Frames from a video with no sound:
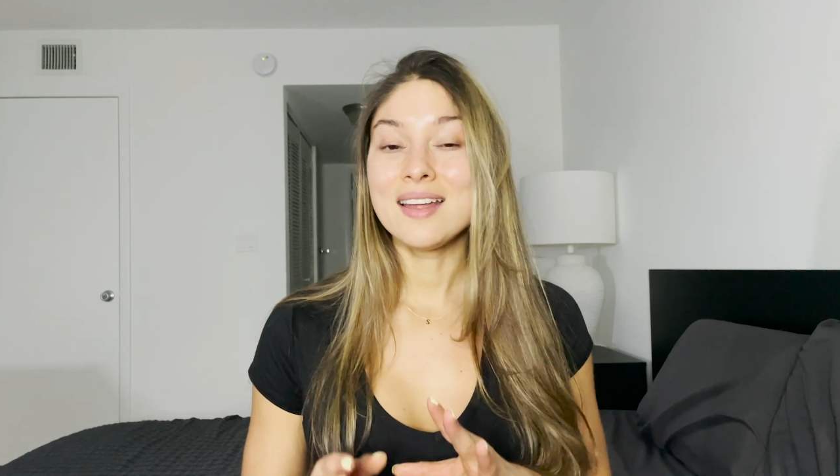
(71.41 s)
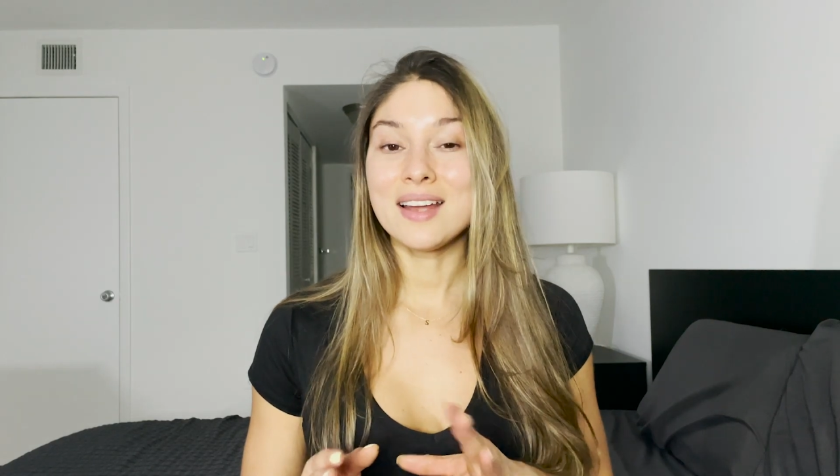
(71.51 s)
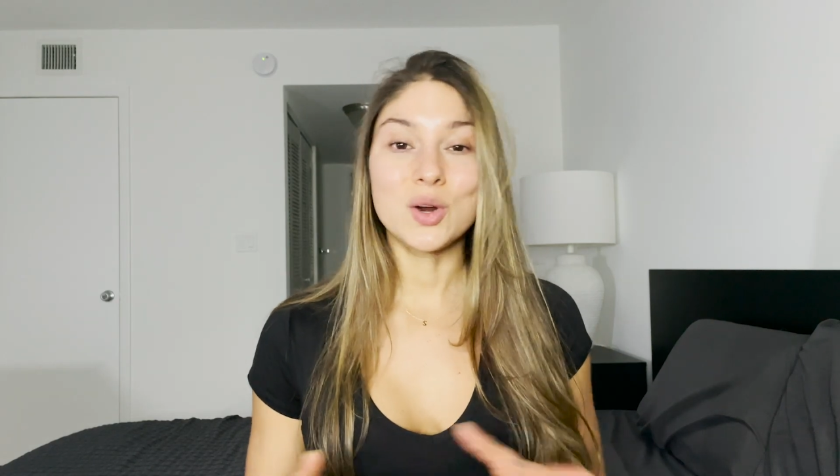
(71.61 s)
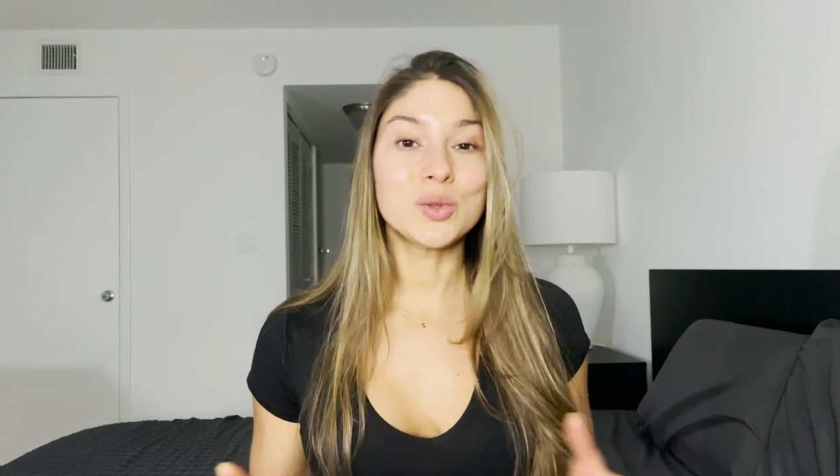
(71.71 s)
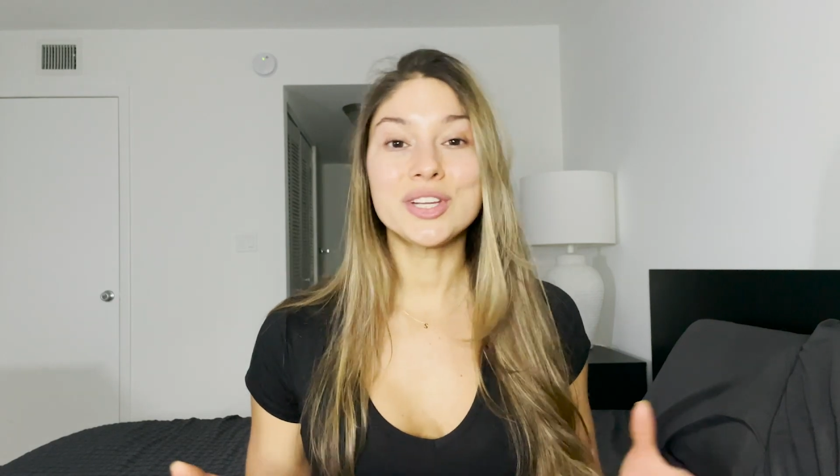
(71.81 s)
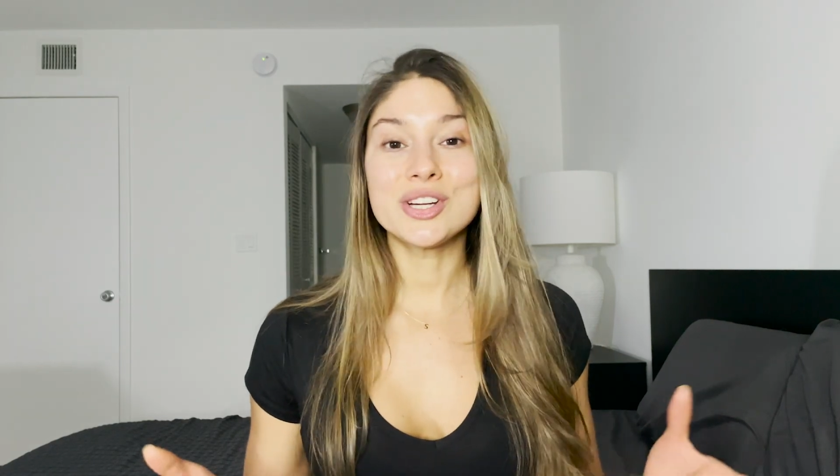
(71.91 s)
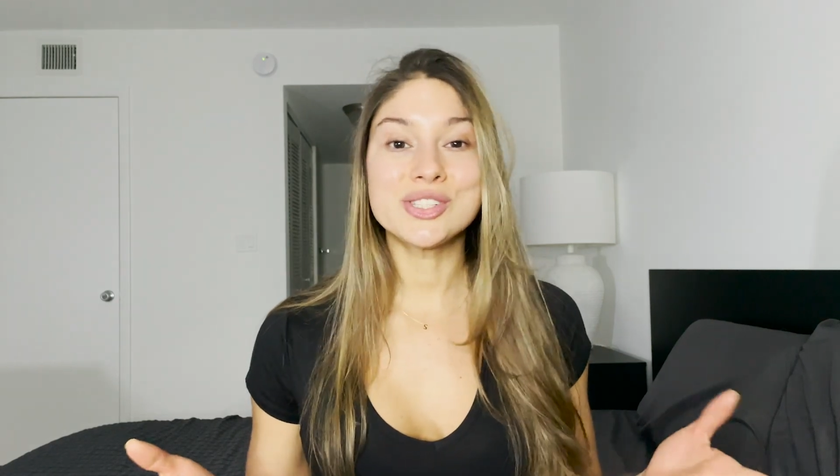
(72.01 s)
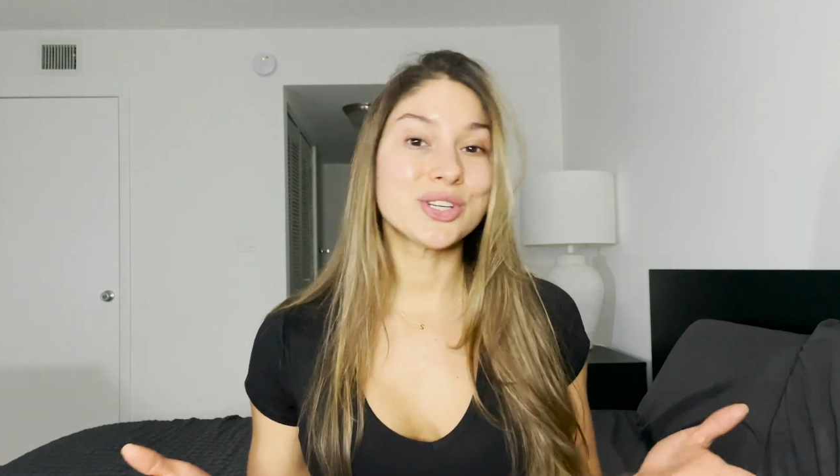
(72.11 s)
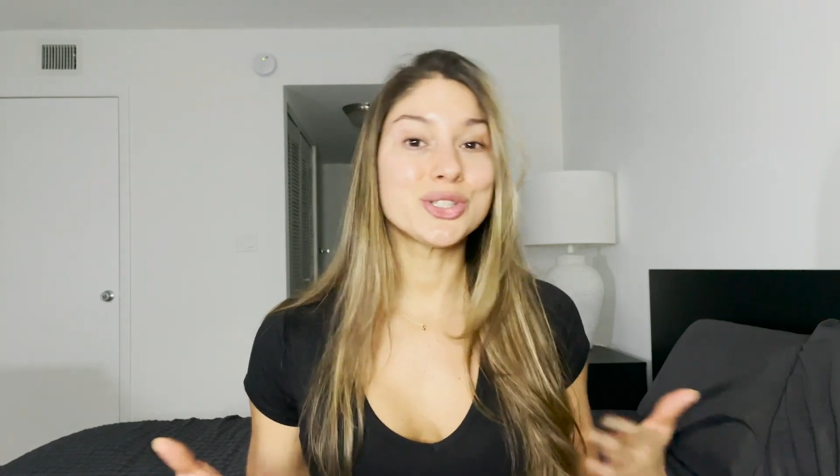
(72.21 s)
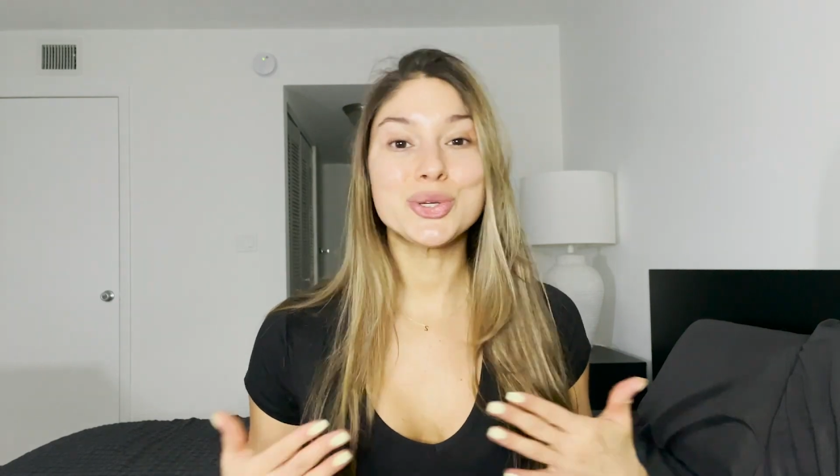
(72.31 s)
Not only is
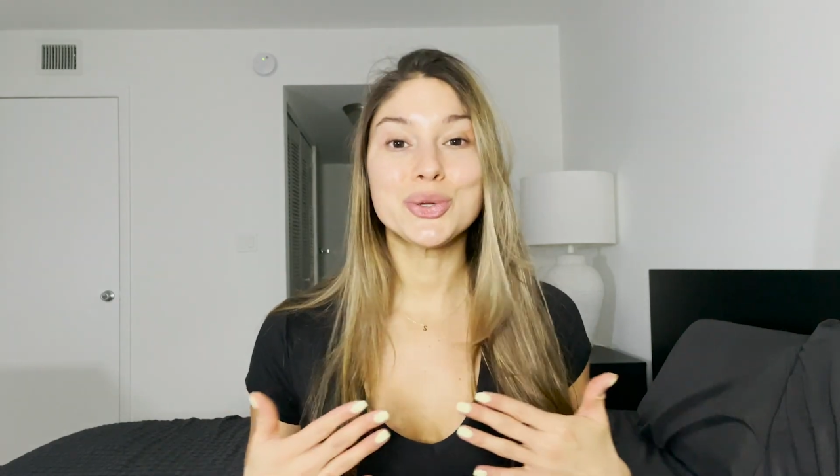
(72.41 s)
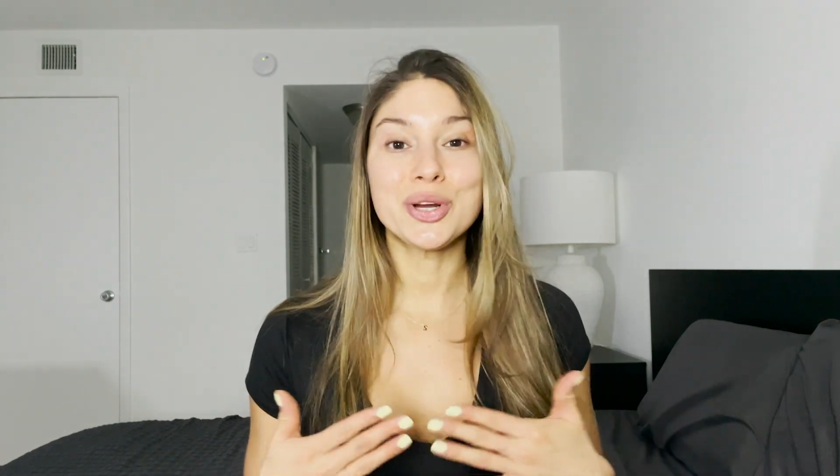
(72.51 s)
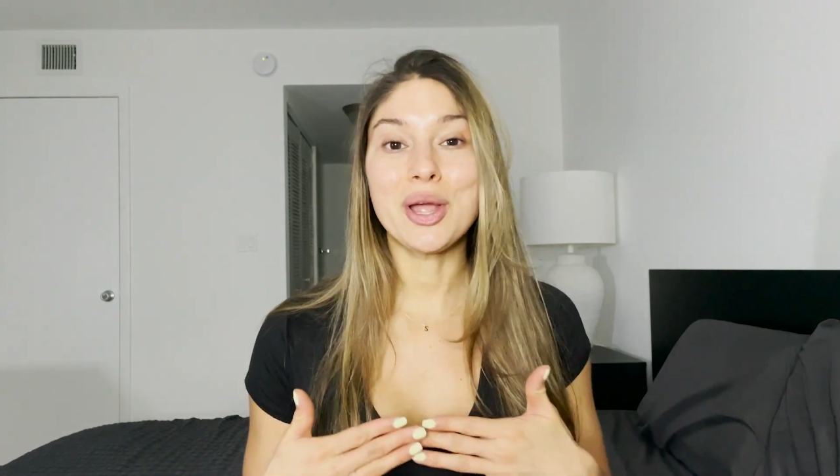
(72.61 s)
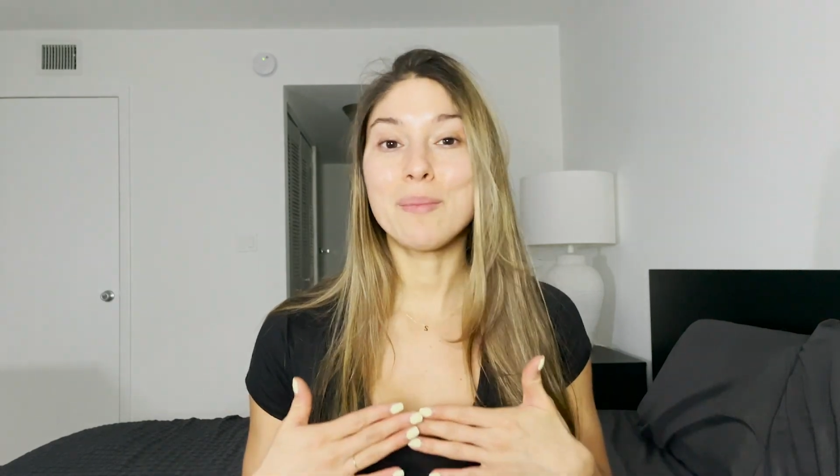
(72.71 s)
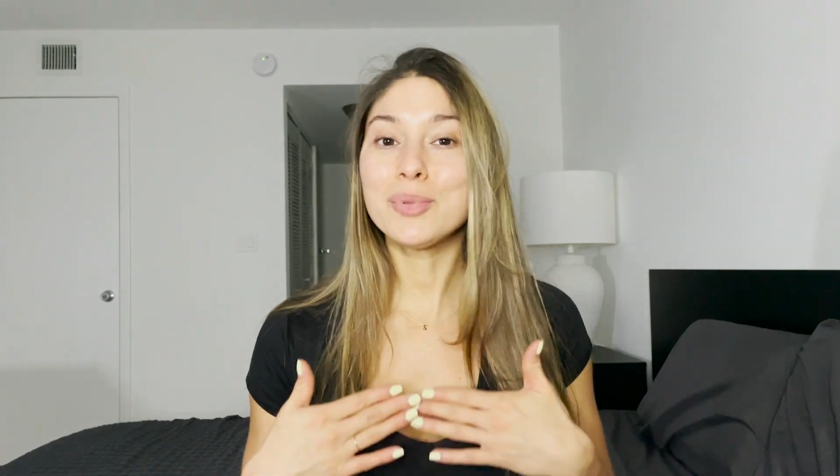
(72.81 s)
their jewelry